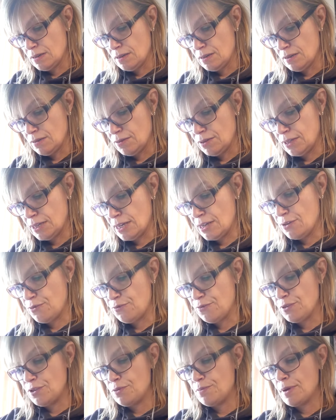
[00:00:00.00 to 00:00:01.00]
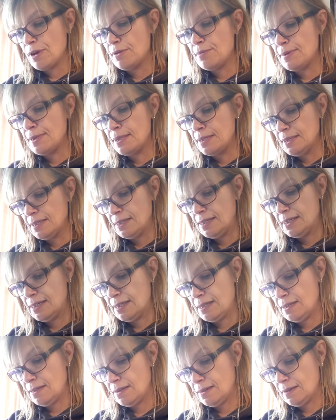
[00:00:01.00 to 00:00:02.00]
So that'll take you a few
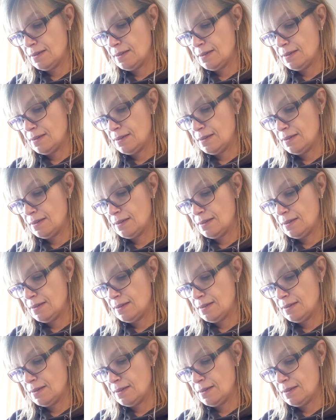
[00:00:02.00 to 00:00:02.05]
moments.